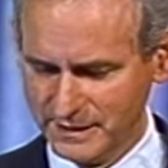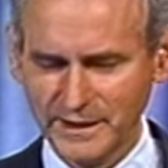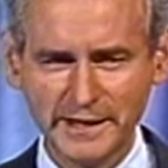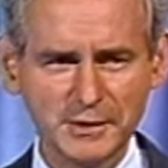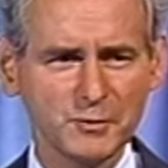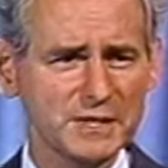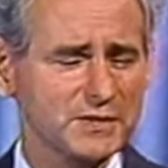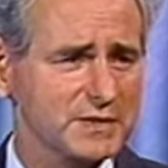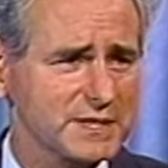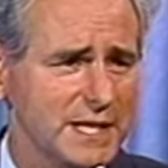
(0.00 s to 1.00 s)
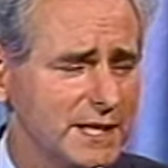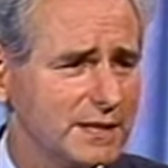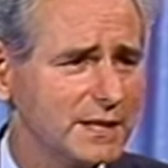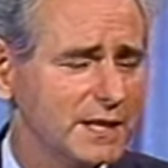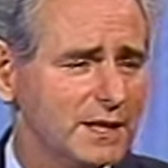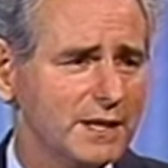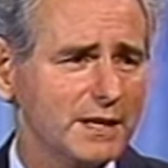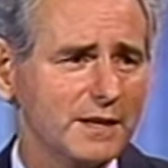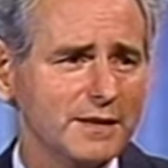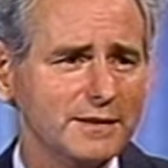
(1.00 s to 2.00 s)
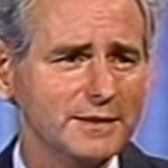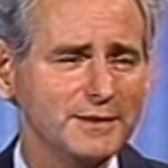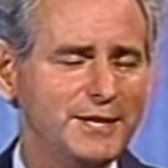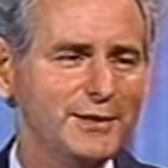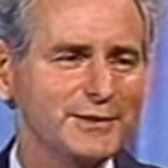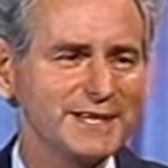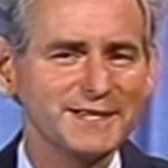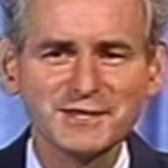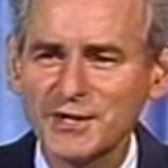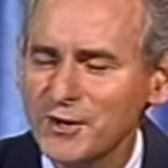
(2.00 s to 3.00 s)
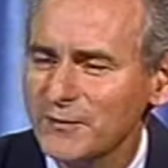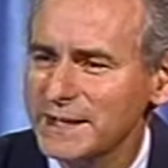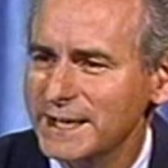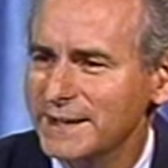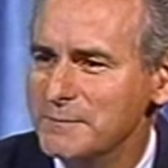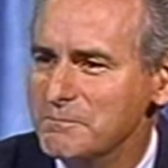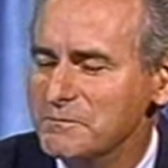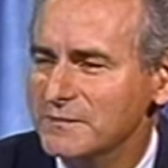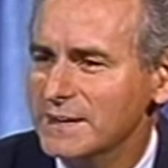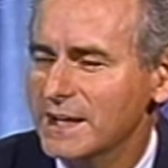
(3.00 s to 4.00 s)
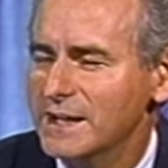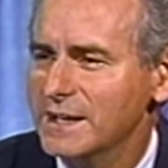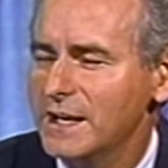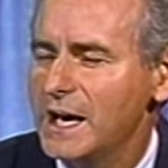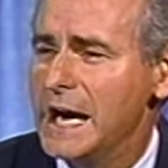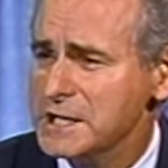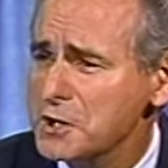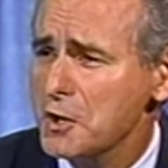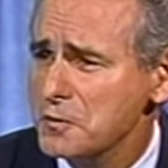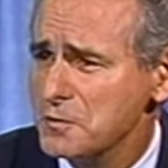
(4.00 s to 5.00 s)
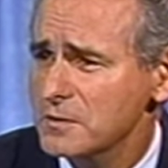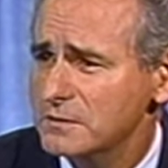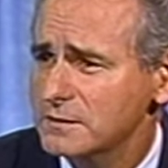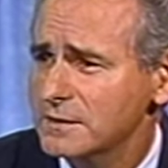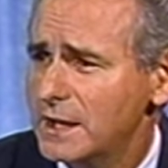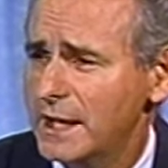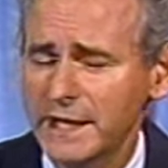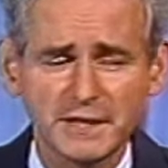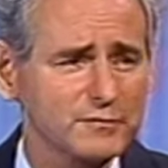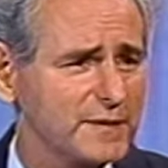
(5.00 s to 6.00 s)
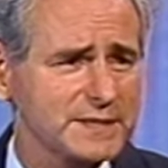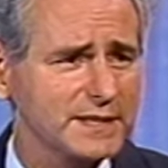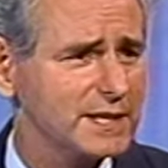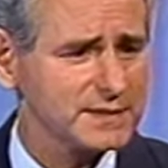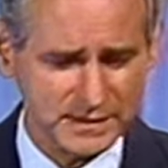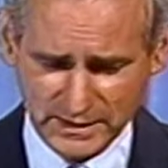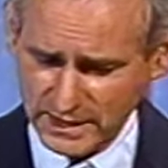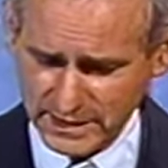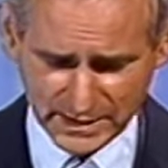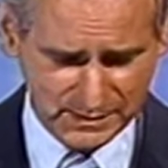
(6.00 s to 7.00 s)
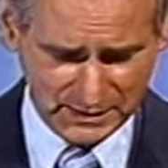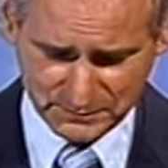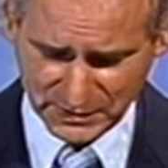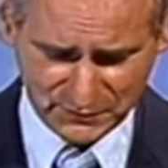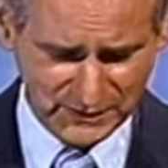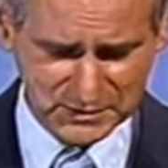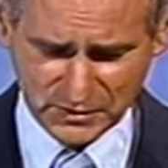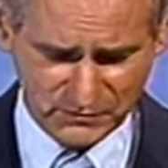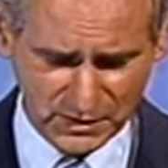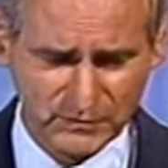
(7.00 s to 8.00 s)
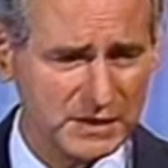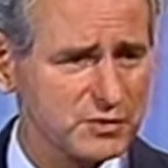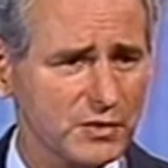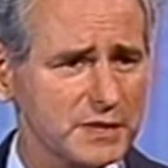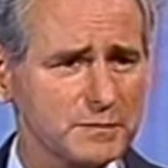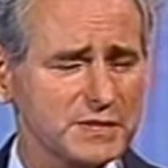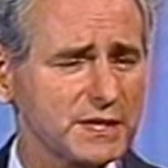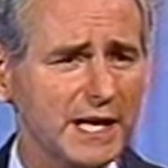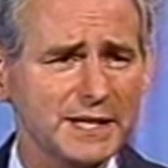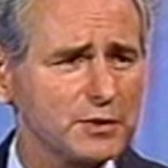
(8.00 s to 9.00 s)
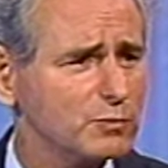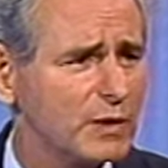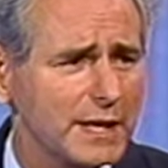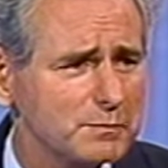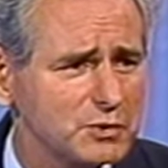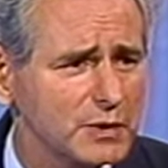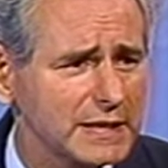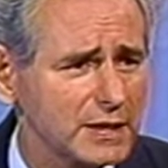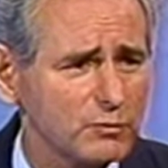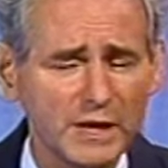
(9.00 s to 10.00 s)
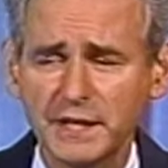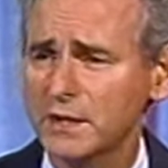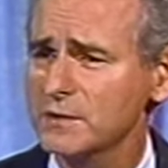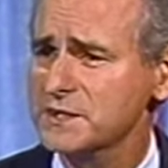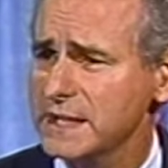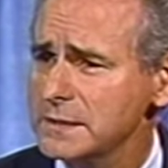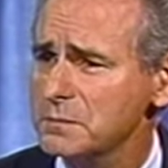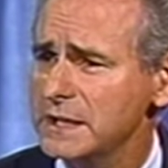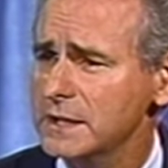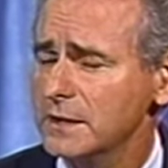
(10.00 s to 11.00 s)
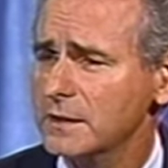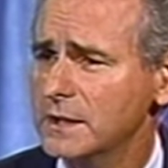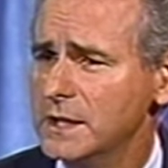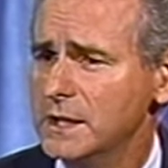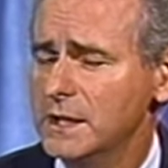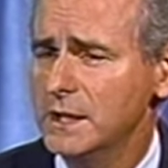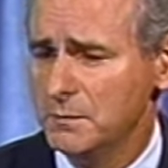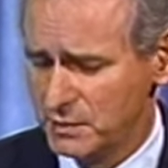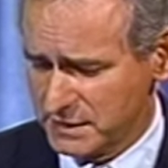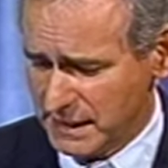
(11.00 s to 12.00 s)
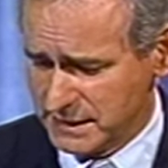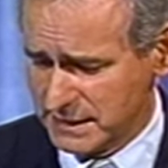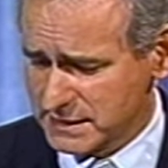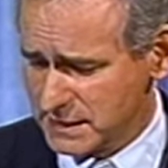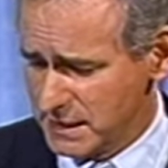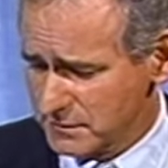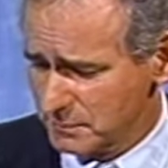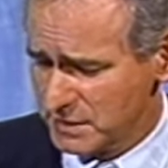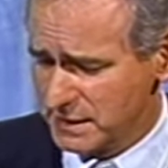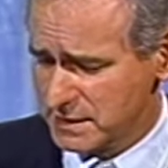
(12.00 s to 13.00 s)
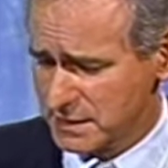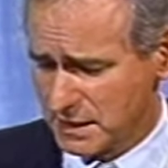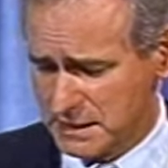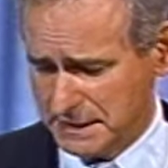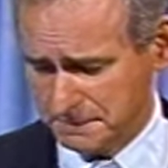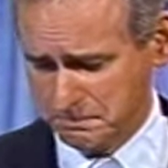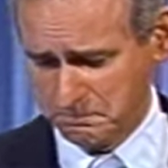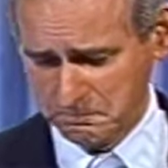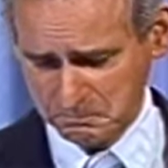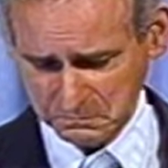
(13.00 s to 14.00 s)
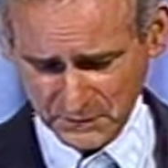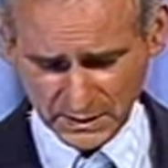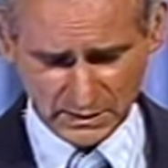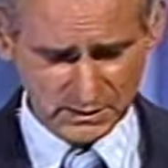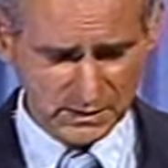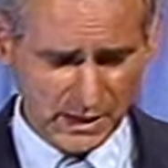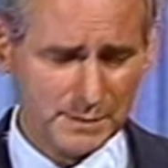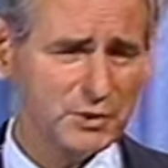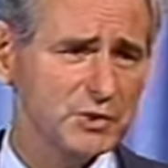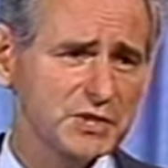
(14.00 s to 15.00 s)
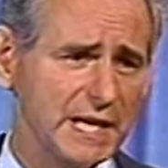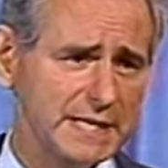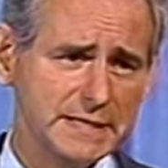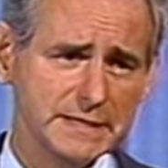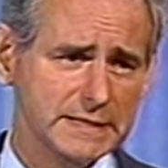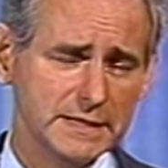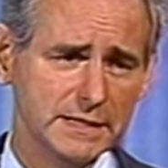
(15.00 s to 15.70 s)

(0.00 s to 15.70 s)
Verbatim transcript: I know what you're saying. Uh, you, you didn't deserve any. I know. I confess that. I said, God, I, am not a vic- very victorious missionary. I don't know what I'm doing here, why you ever sent me here. But I did say to him, but I said, God, I'm your child,